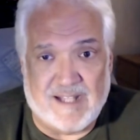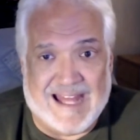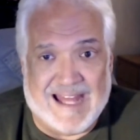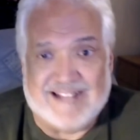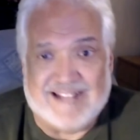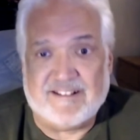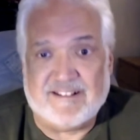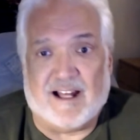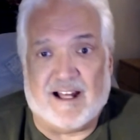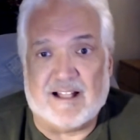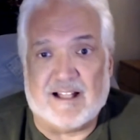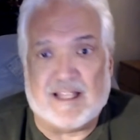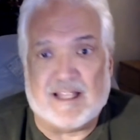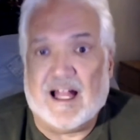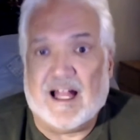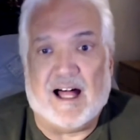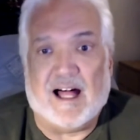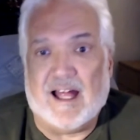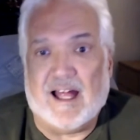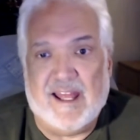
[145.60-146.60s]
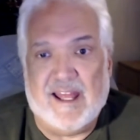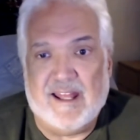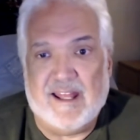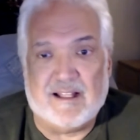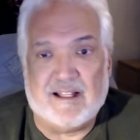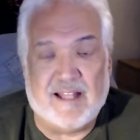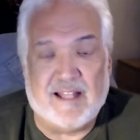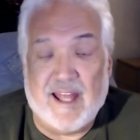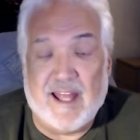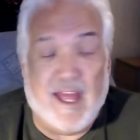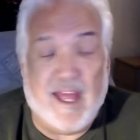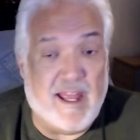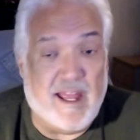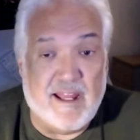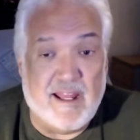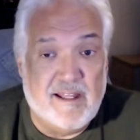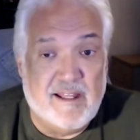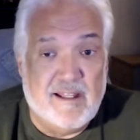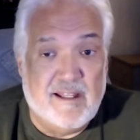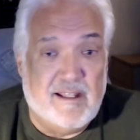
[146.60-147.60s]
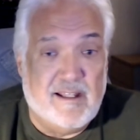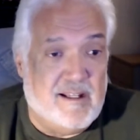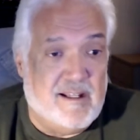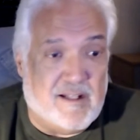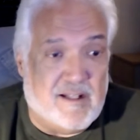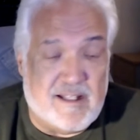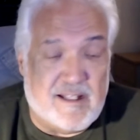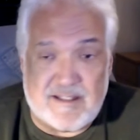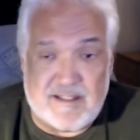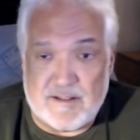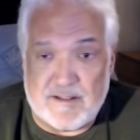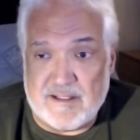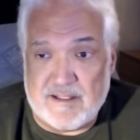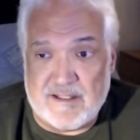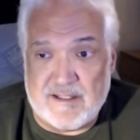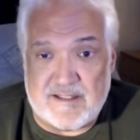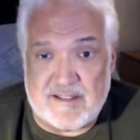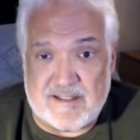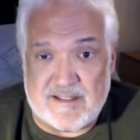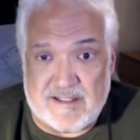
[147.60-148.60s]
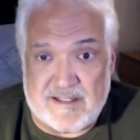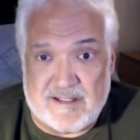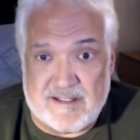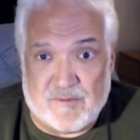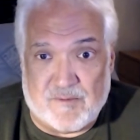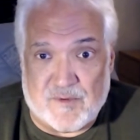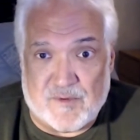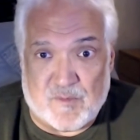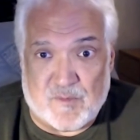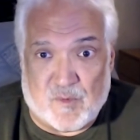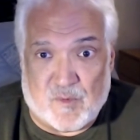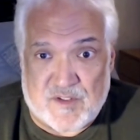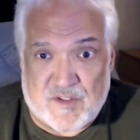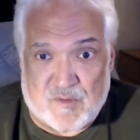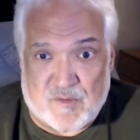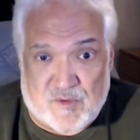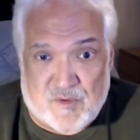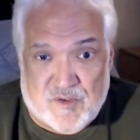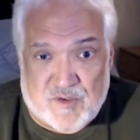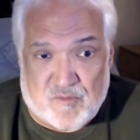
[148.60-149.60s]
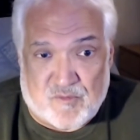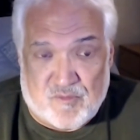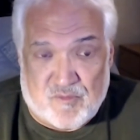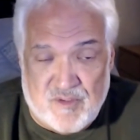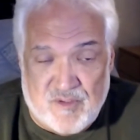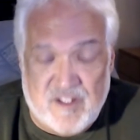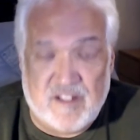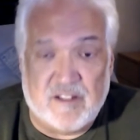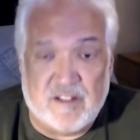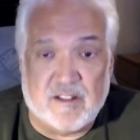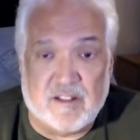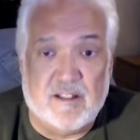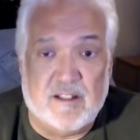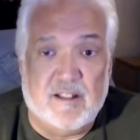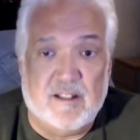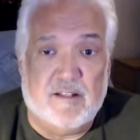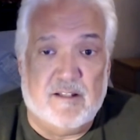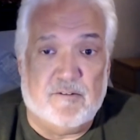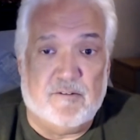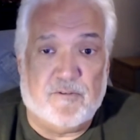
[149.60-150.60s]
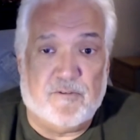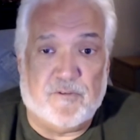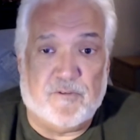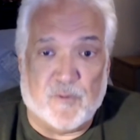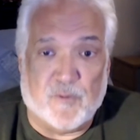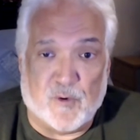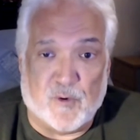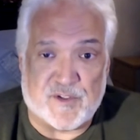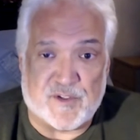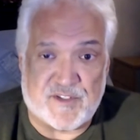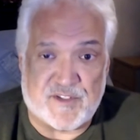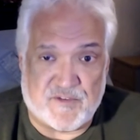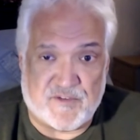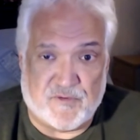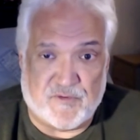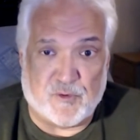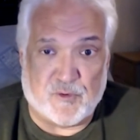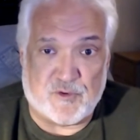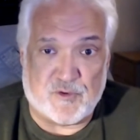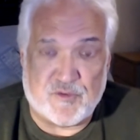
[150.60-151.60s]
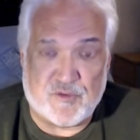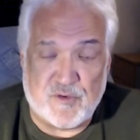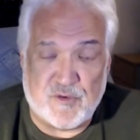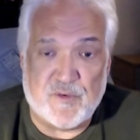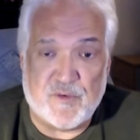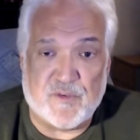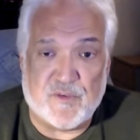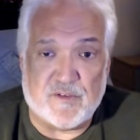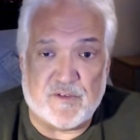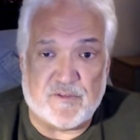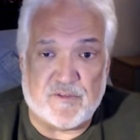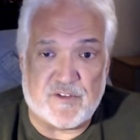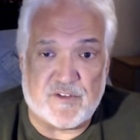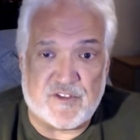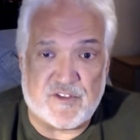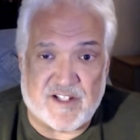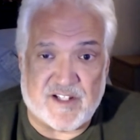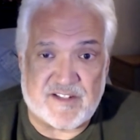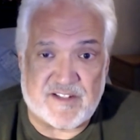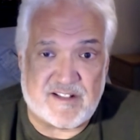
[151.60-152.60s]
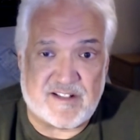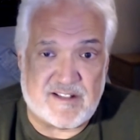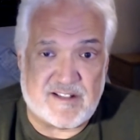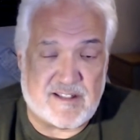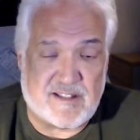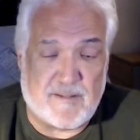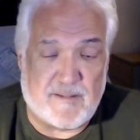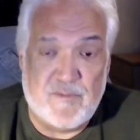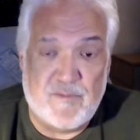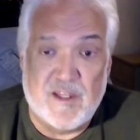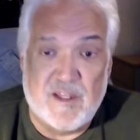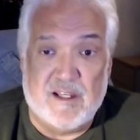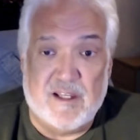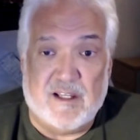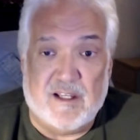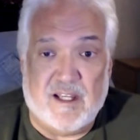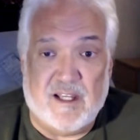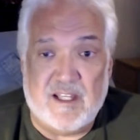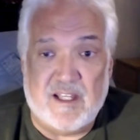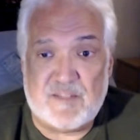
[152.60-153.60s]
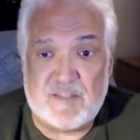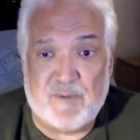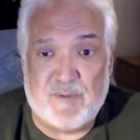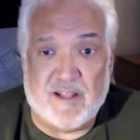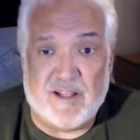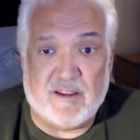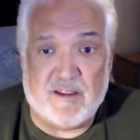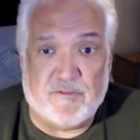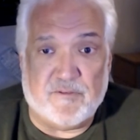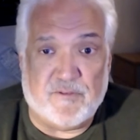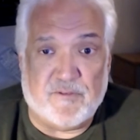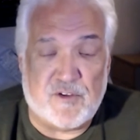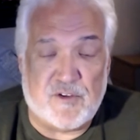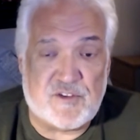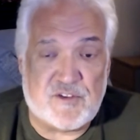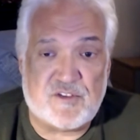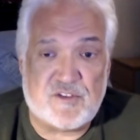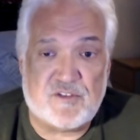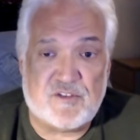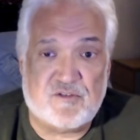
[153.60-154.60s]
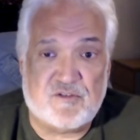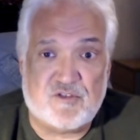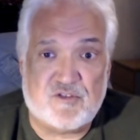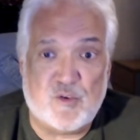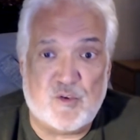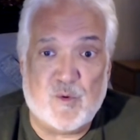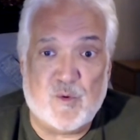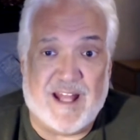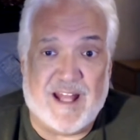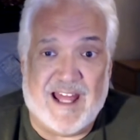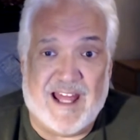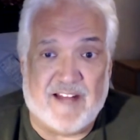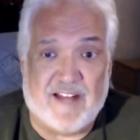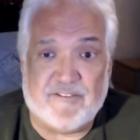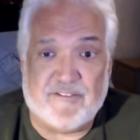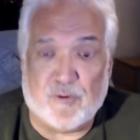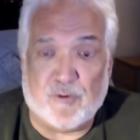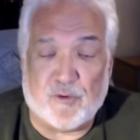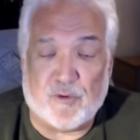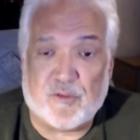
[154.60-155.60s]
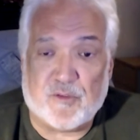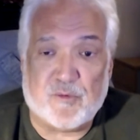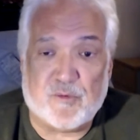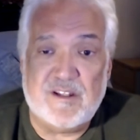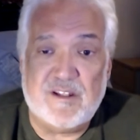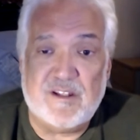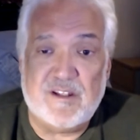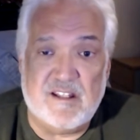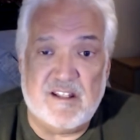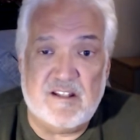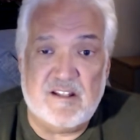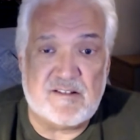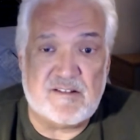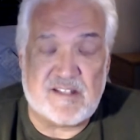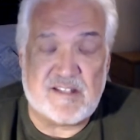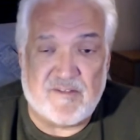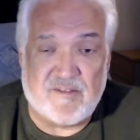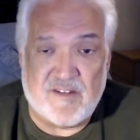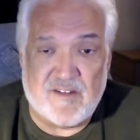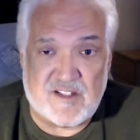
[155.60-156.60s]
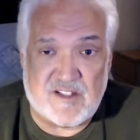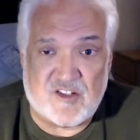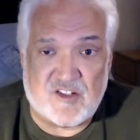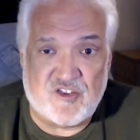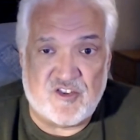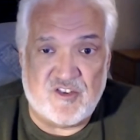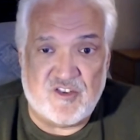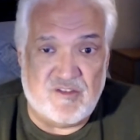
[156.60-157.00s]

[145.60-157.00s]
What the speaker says: At Allah, ALAA, was a real force for truth and for justice. And he spent the first 2.5 or 3 years of his